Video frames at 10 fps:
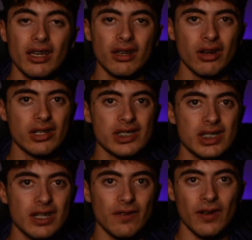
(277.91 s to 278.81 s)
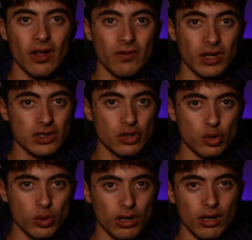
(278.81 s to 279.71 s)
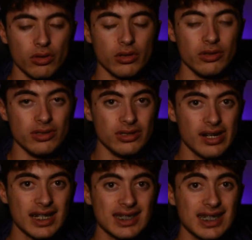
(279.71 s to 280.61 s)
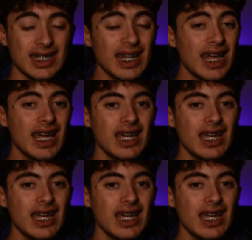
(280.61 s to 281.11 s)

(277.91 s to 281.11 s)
courtesy of Alfonso Cuarón, who directed it.